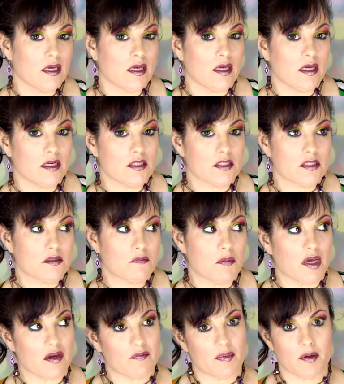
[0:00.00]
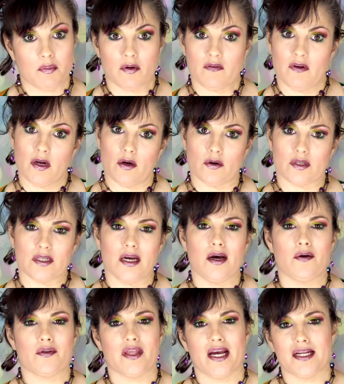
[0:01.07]
He just may have been provoked.
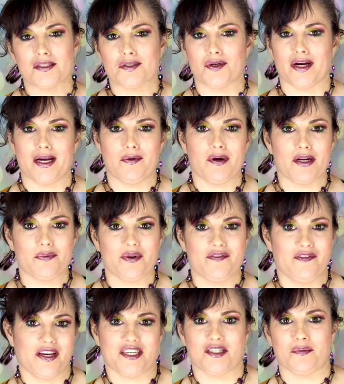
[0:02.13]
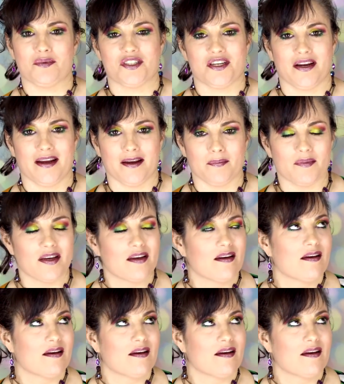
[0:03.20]
Oh, that's great. Why don't we victim shame?